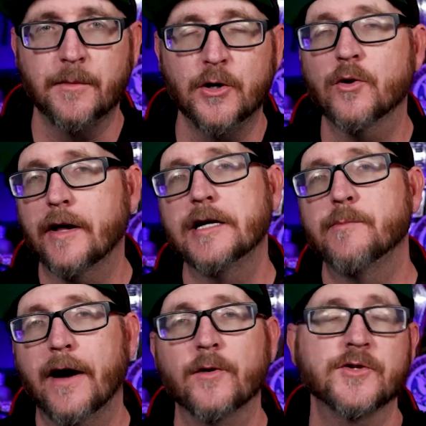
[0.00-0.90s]
can be
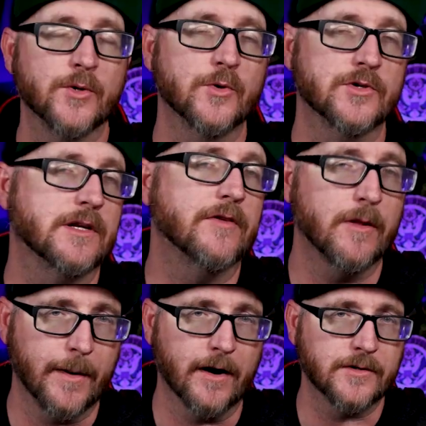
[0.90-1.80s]
utilized by those soldiers living
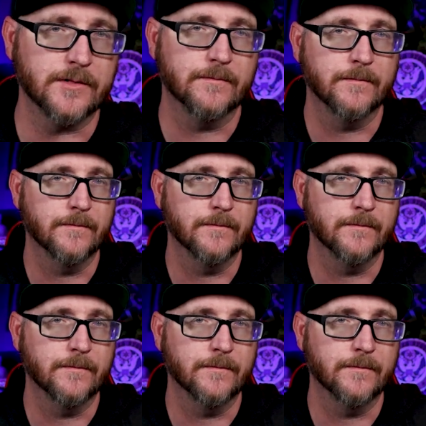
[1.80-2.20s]
in the barracks.